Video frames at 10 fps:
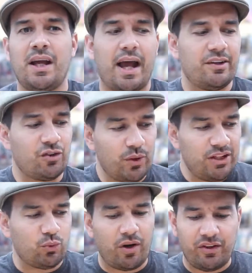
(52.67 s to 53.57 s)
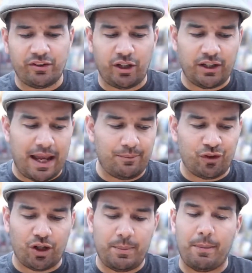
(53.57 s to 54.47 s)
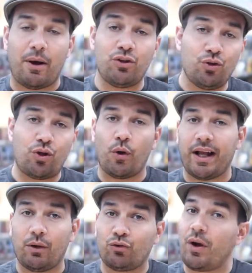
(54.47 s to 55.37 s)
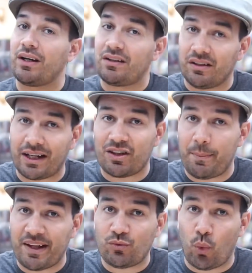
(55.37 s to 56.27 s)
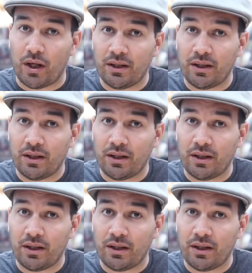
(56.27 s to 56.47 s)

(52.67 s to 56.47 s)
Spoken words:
And so each one of these little games is going to be about you going out and trying to collect the best one.